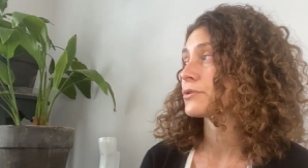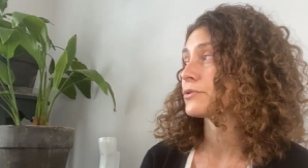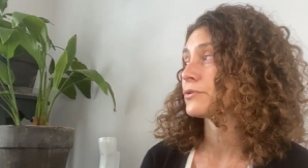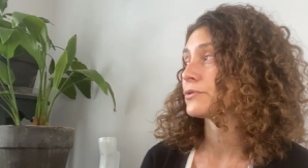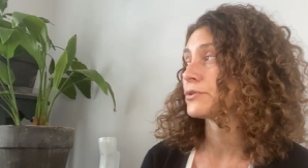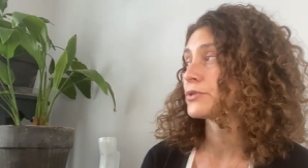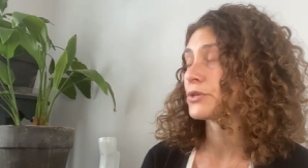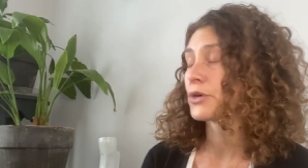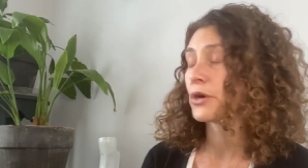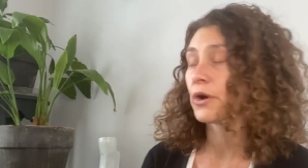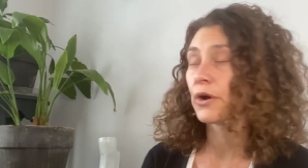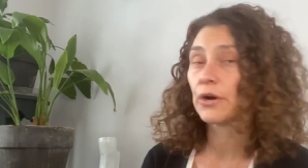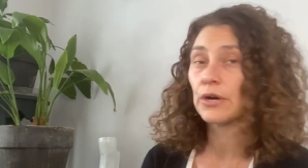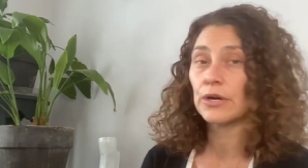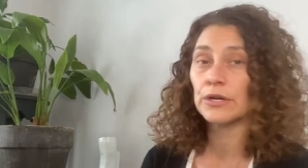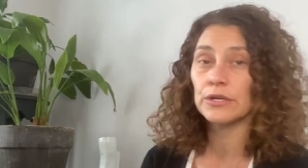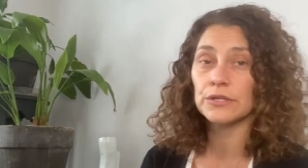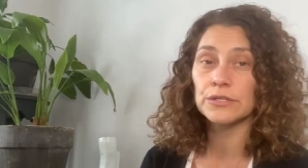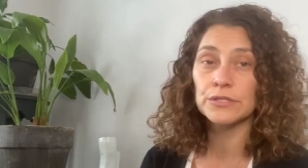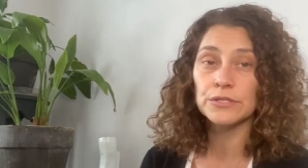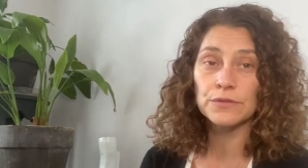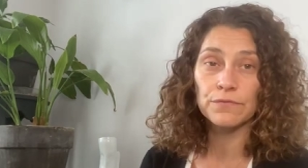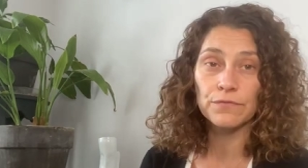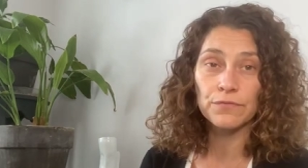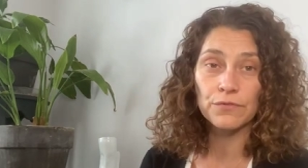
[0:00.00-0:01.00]

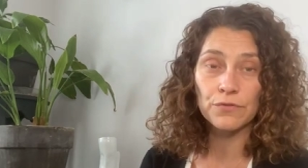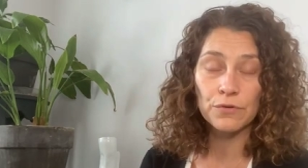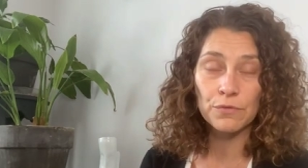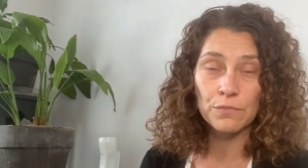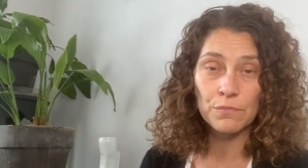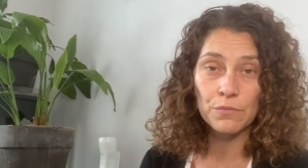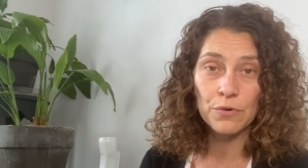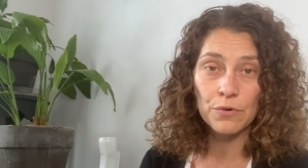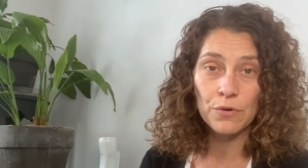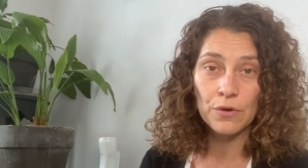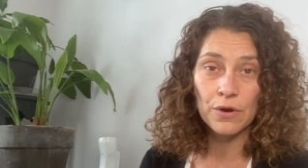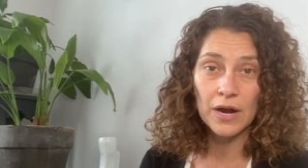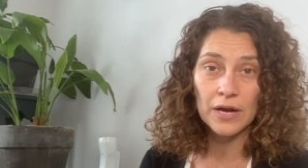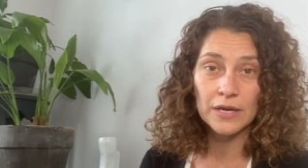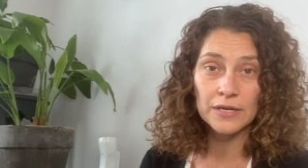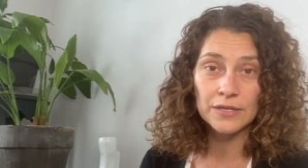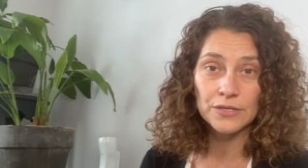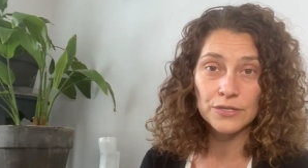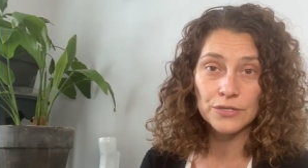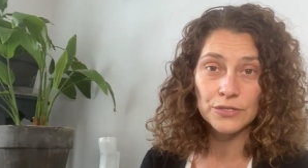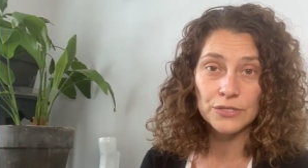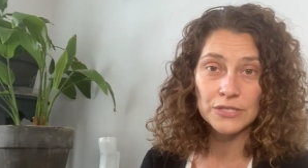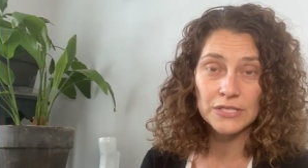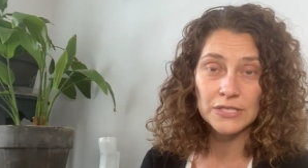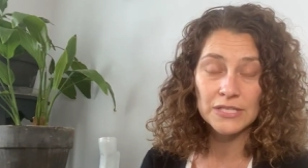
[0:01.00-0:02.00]
chart for more
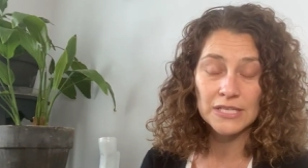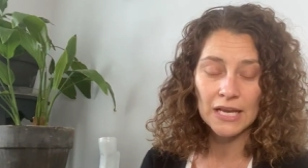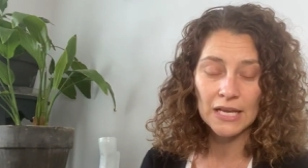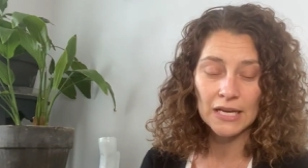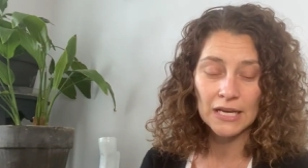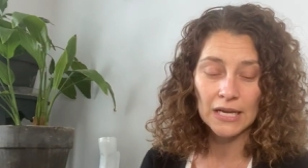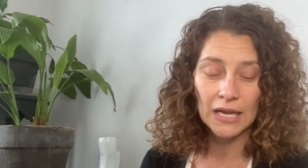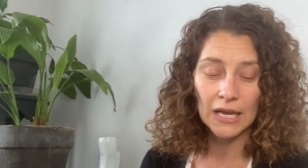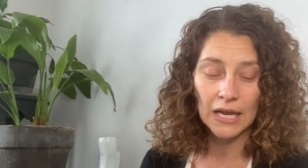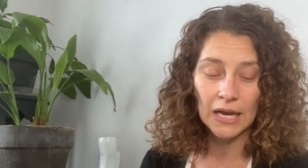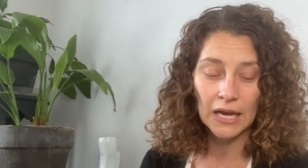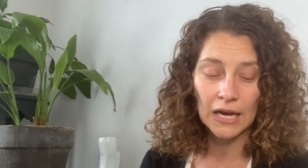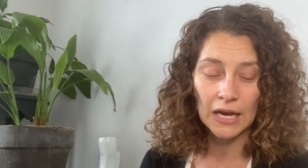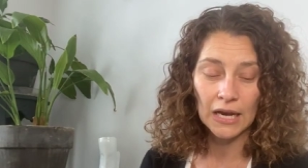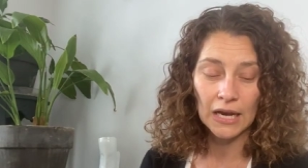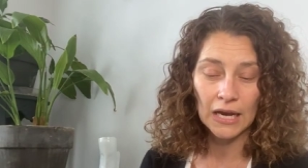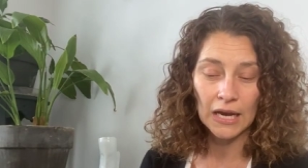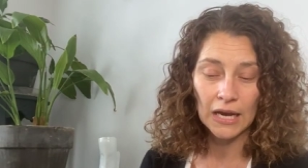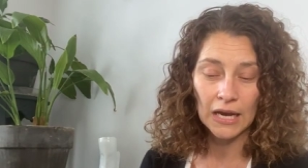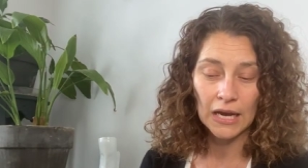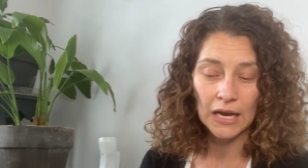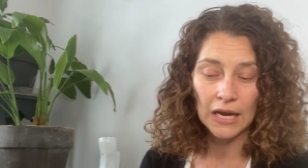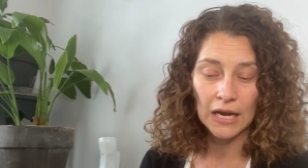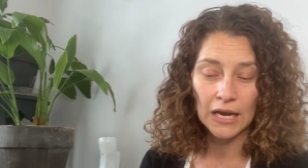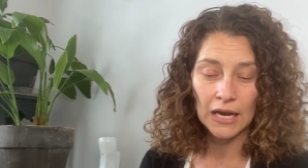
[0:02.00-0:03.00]
understanding
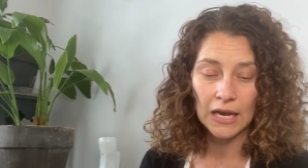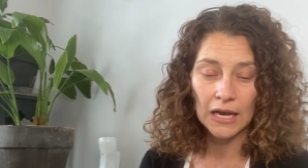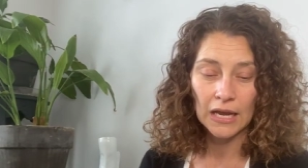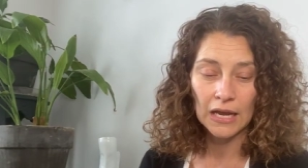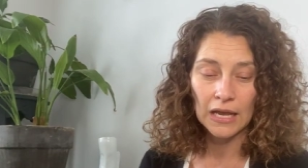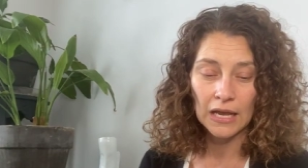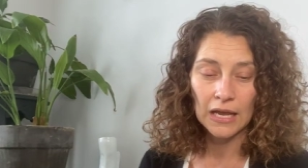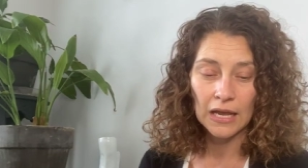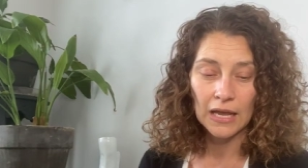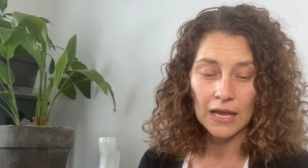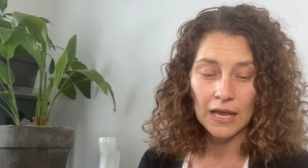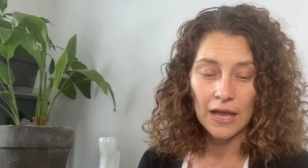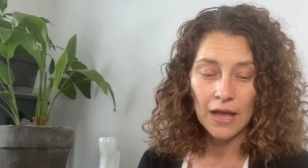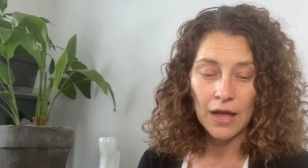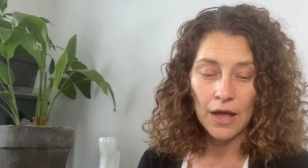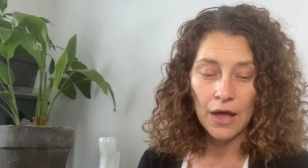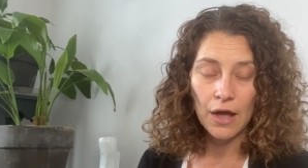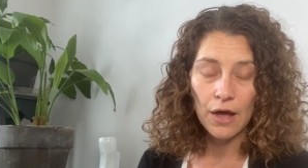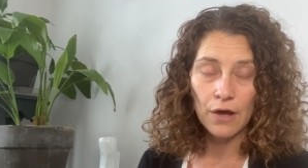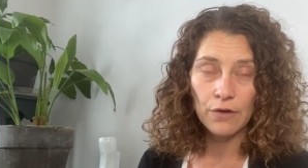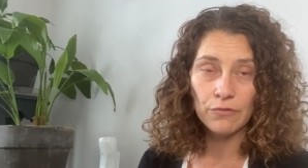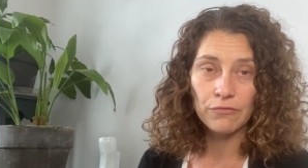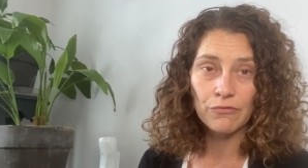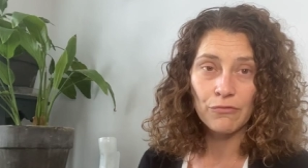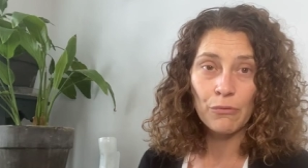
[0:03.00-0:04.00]

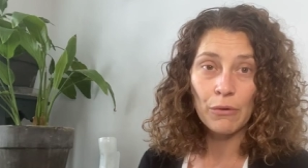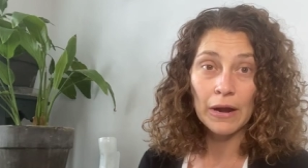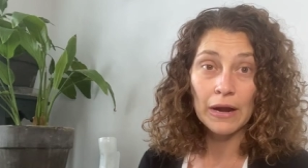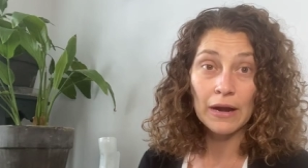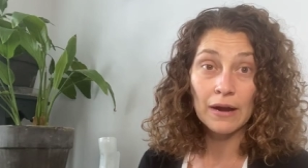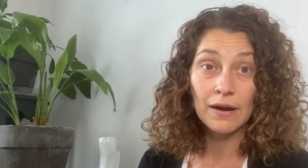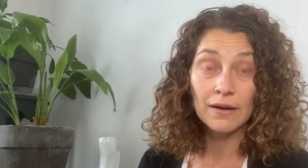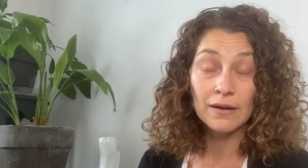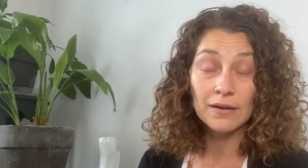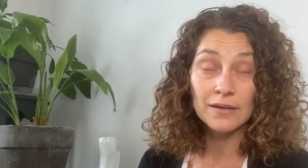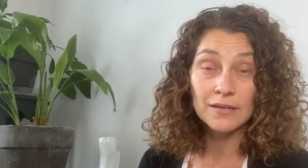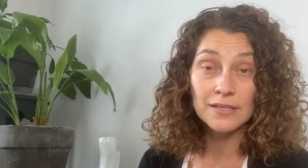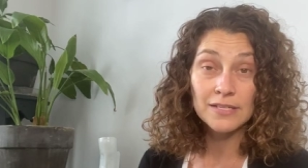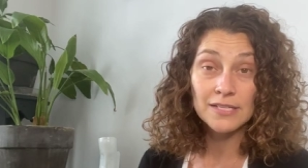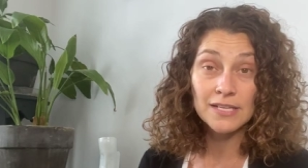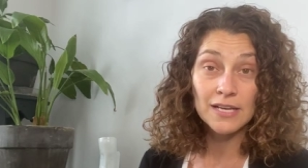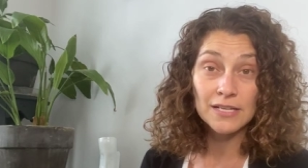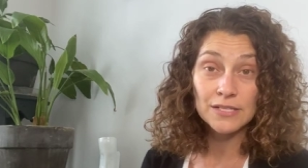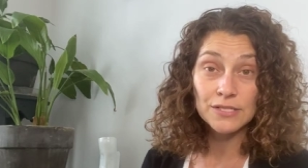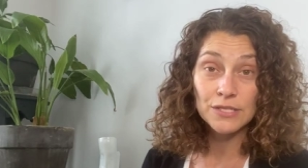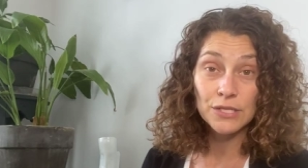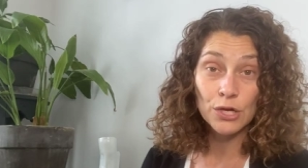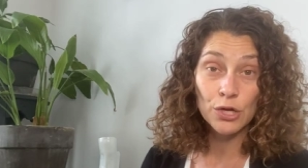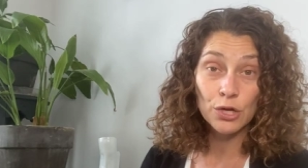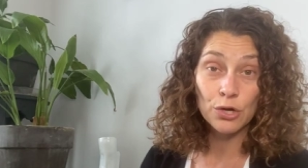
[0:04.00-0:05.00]
of where
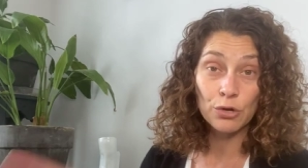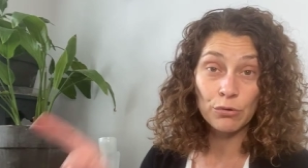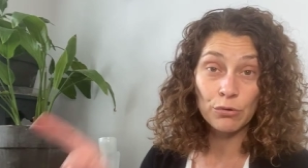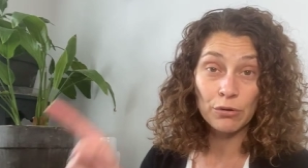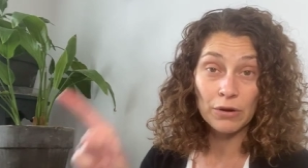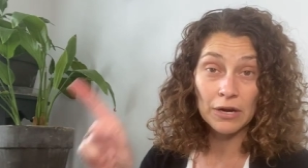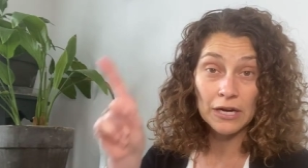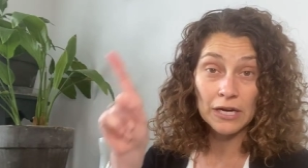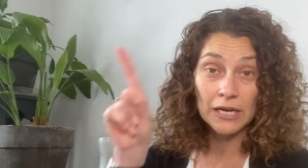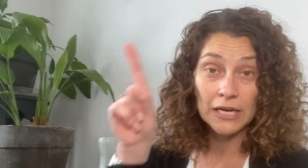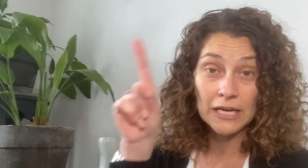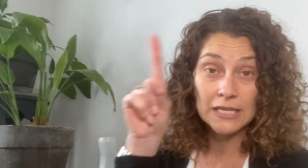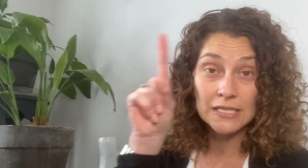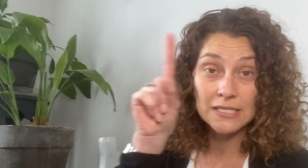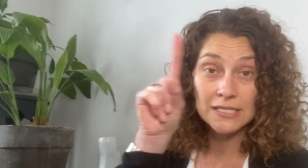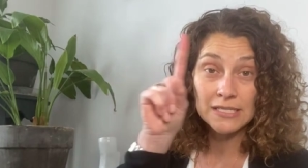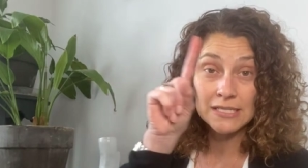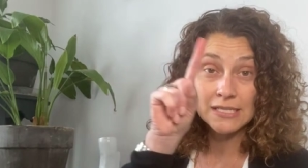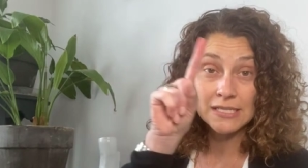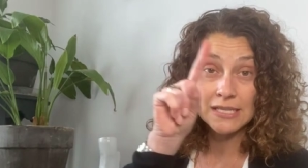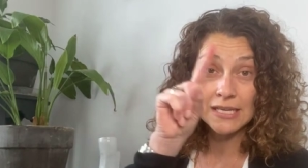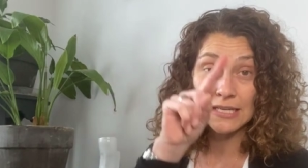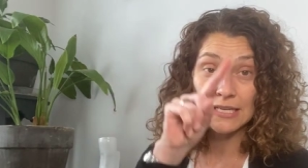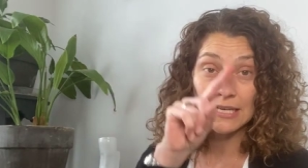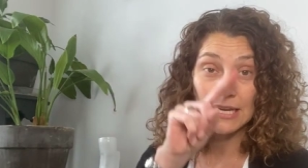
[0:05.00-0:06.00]
does Aquarius
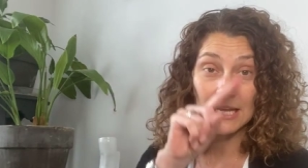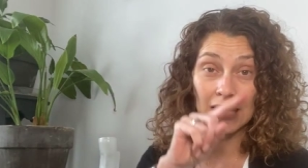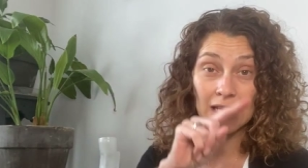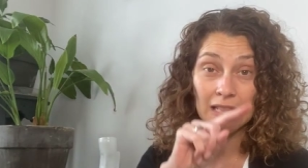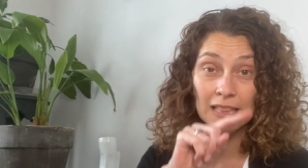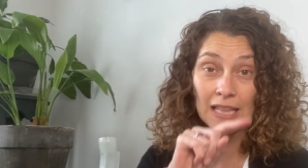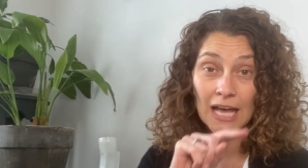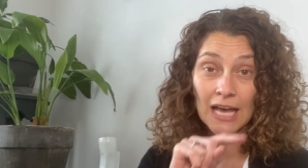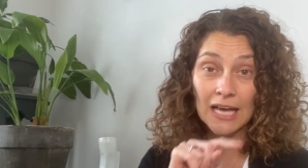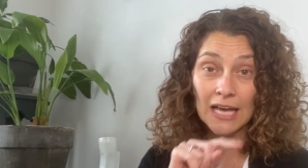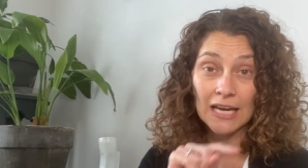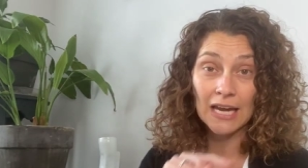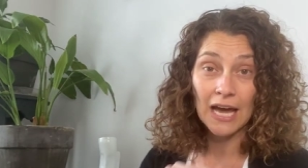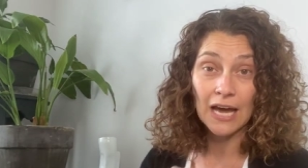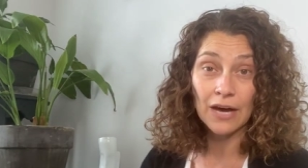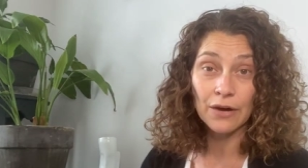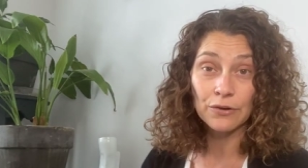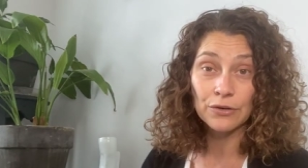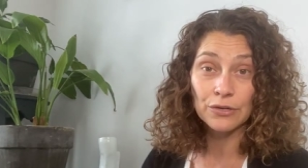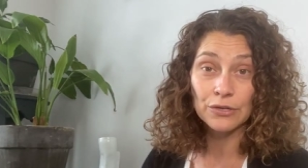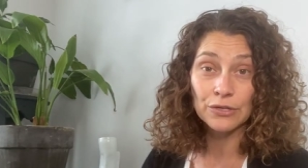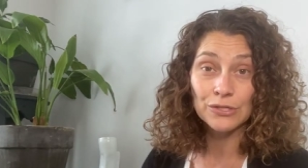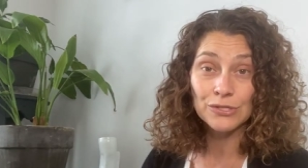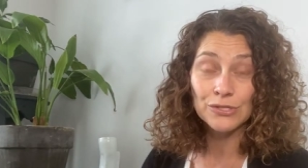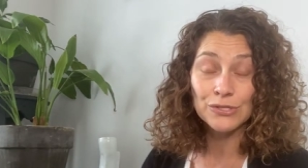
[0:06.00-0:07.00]
sit in that
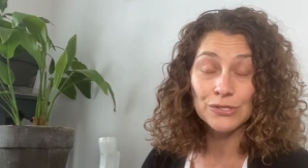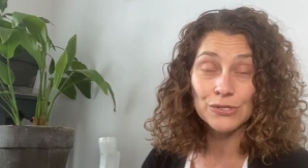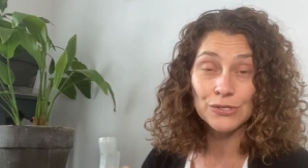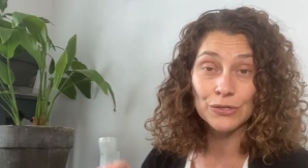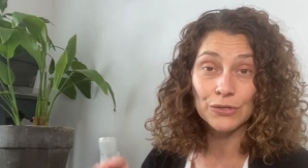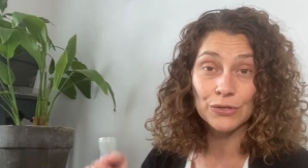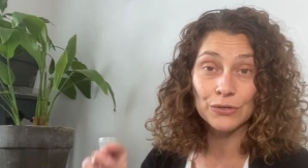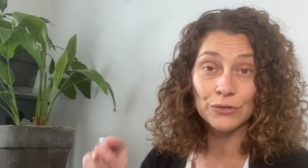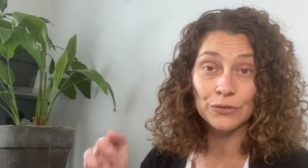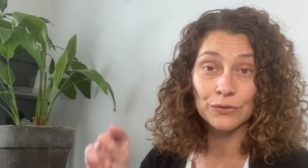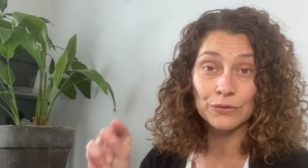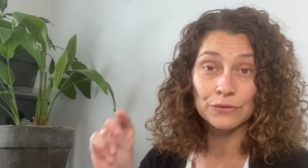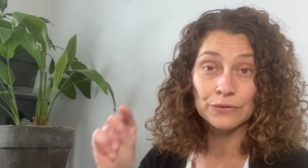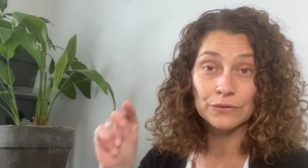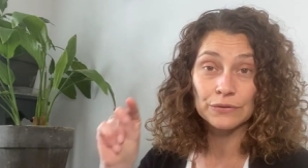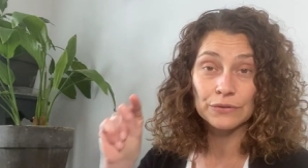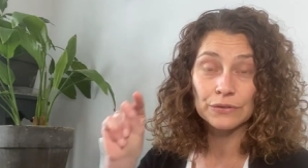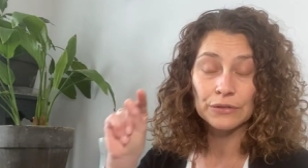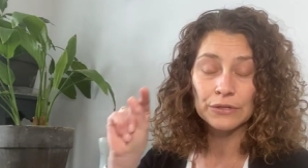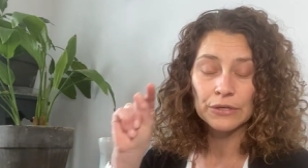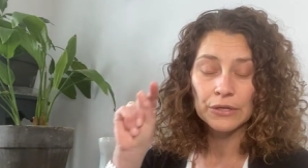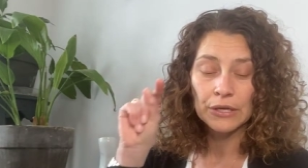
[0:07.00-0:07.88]
outer circle.